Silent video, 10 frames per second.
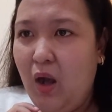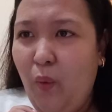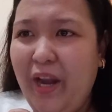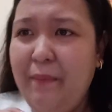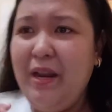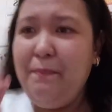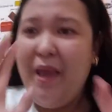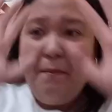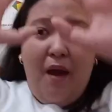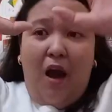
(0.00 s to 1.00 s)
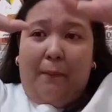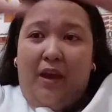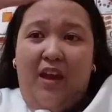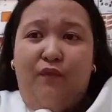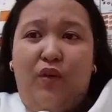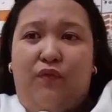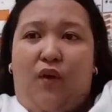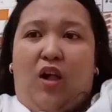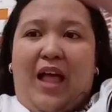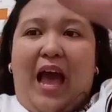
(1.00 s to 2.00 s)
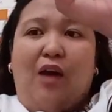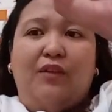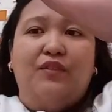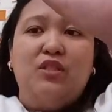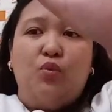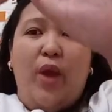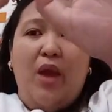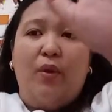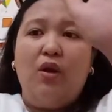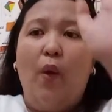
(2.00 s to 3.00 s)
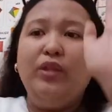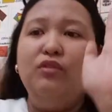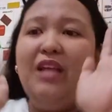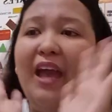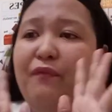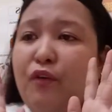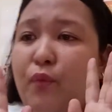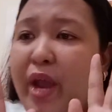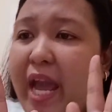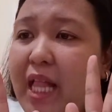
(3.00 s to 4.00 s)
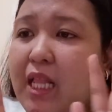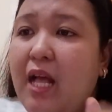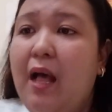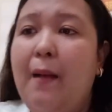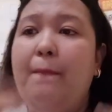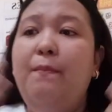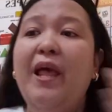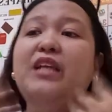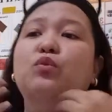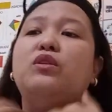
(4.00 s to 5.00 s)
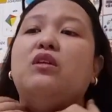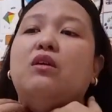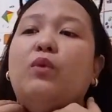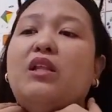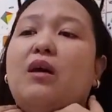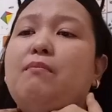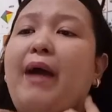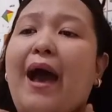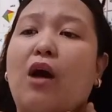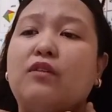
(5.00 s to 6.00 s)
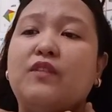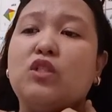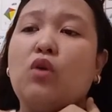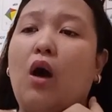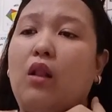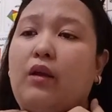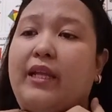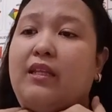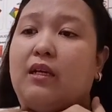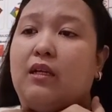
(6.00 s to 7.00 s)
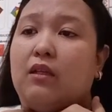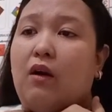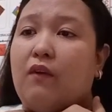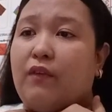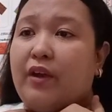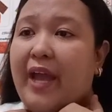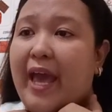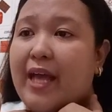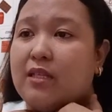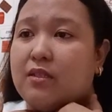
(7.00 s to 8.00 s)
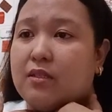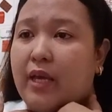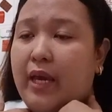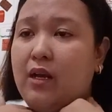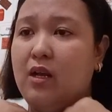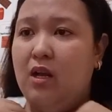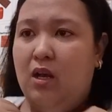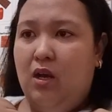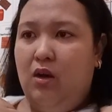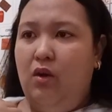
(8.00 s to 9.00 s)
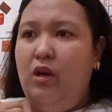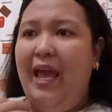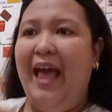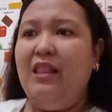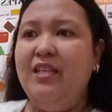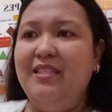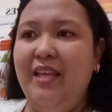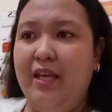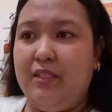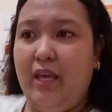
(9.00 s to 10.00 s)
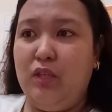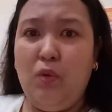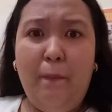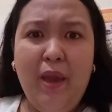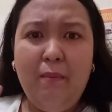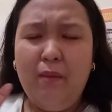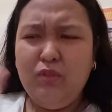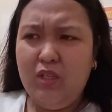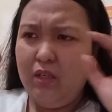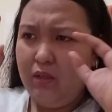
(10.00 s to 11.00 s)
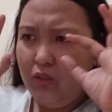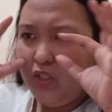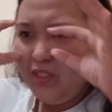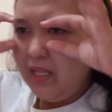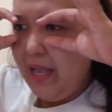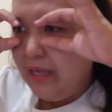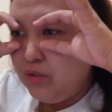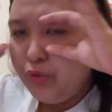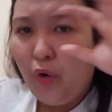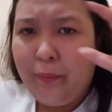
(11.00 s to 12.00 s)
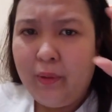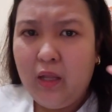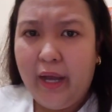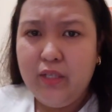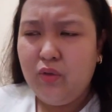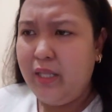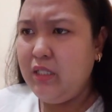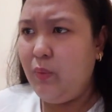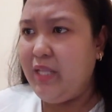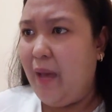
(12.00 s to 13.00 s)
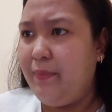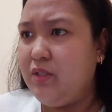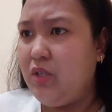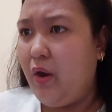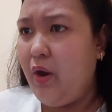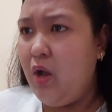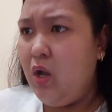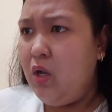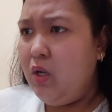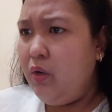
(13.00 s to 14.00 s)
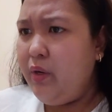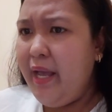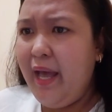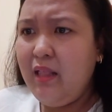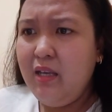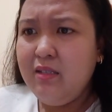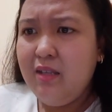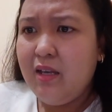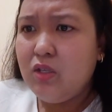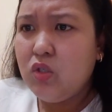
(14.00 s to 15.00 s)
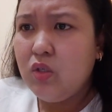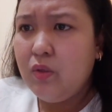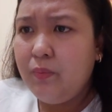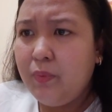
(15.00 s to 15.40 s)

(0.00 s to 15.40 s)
Wait a minute, Big Mom. If you fall out of this ring, we're going to die for real. Blaze will come out of this collar and cut off our heads. Okay. Who the hell is this? Okay, so Big Mom, she still has her normal eyes. So let's see what happens here. Who the hell is this?